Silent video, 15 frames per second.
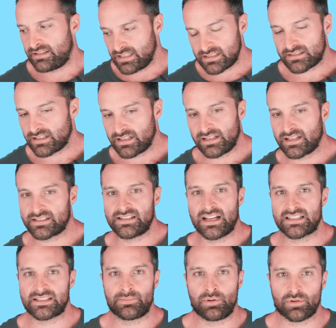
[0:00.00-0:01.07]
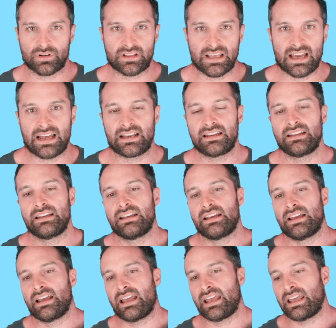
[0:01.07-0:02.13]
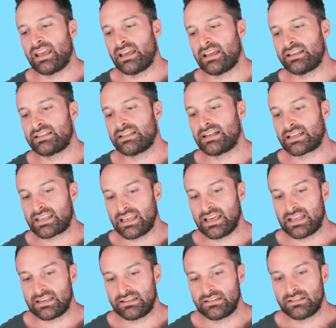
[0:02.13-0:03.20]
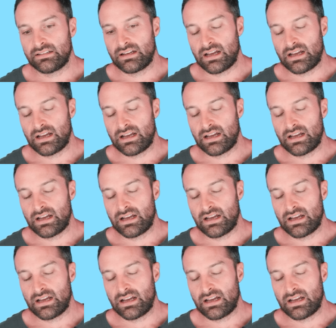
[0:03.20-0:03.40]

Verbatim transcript: This study does not support that. And again,